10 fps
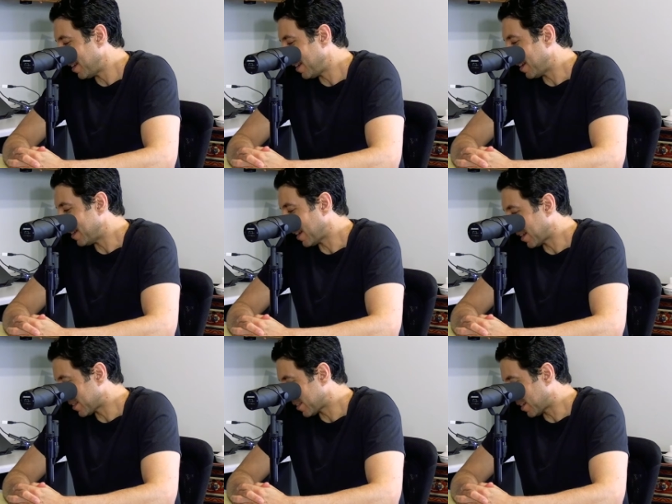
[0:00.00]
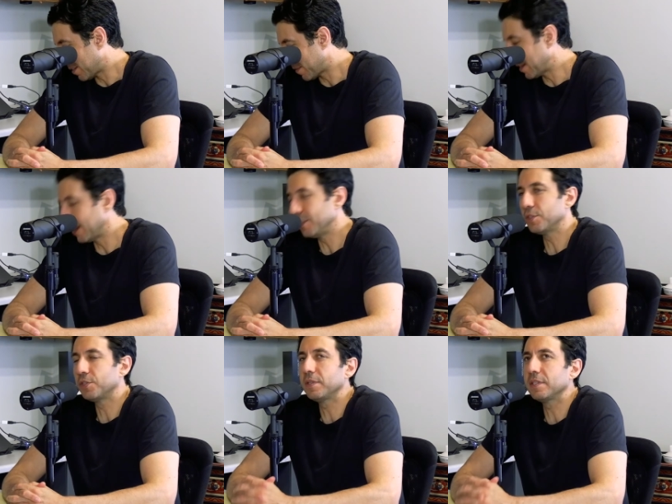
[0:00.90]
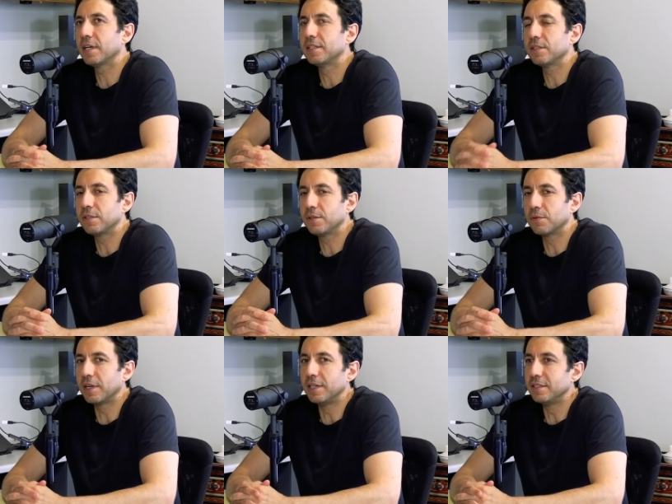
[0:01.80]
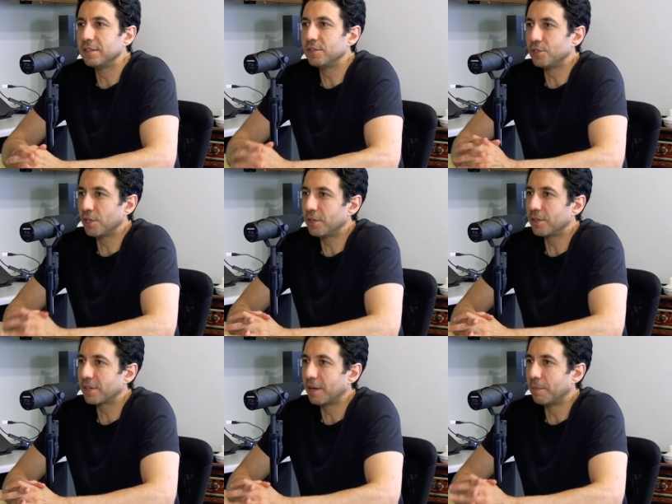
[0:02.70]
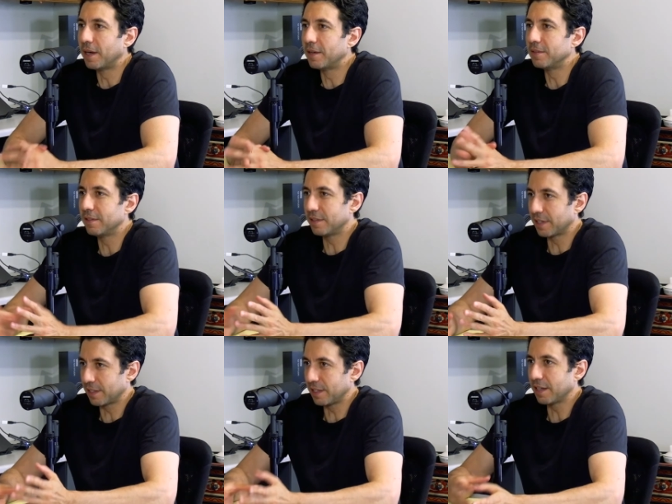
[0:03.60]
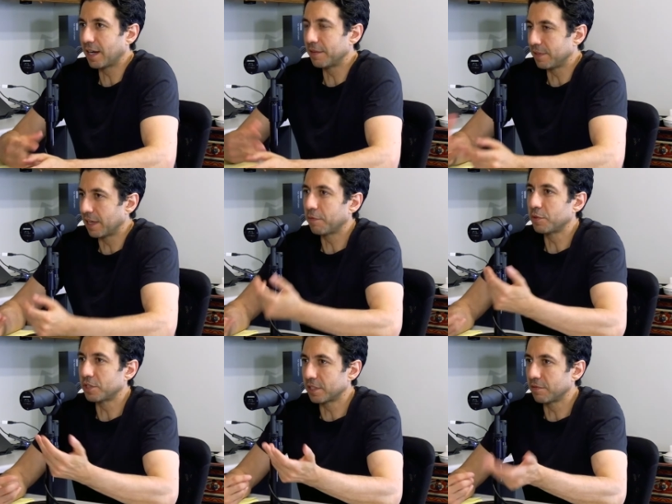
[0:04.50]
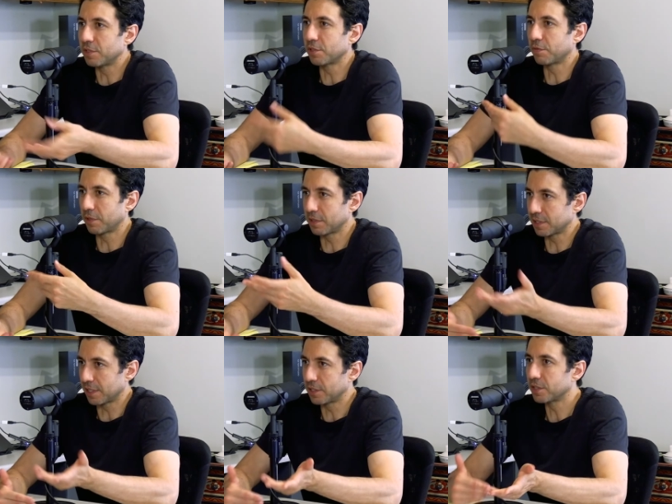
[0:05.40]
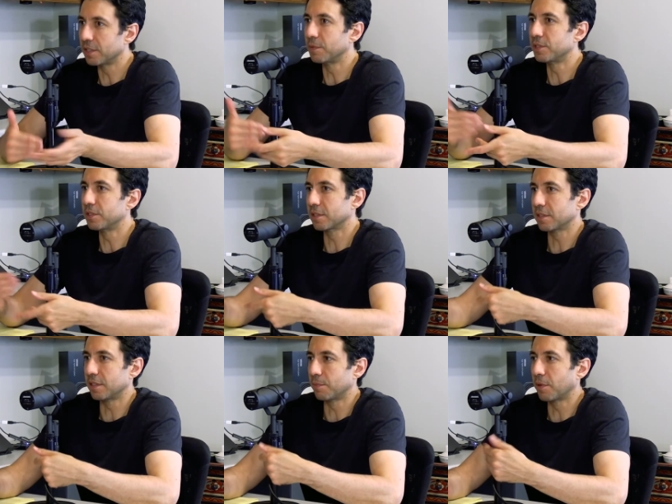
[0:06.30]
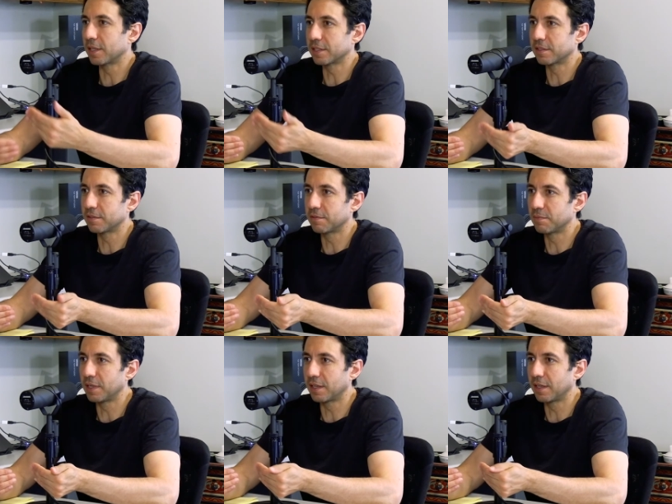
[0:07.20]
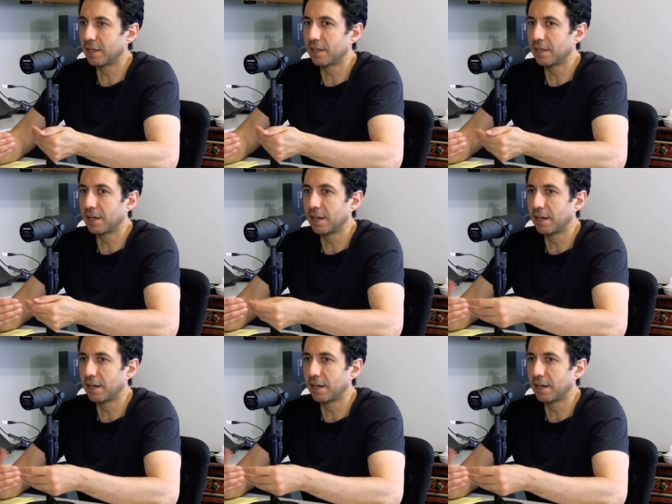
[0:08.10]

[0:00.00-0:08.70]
Yeah, dad stuff. And then you're doing that great joke about like IVF, which is in vitro fertilization, which is the process of making